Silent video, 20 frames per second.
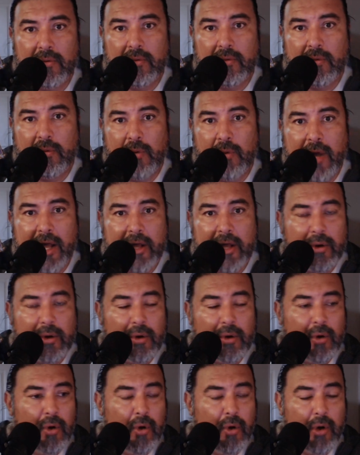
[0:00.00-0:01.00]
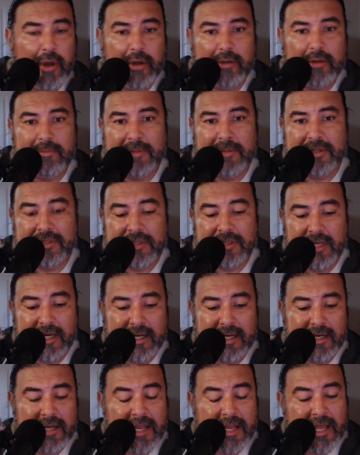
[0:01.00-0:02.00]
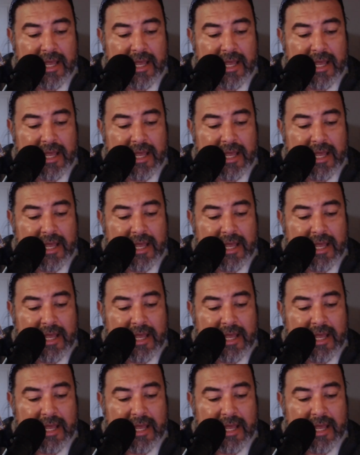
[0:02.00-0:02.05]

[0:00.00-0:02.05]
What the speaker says: well-oiled machine.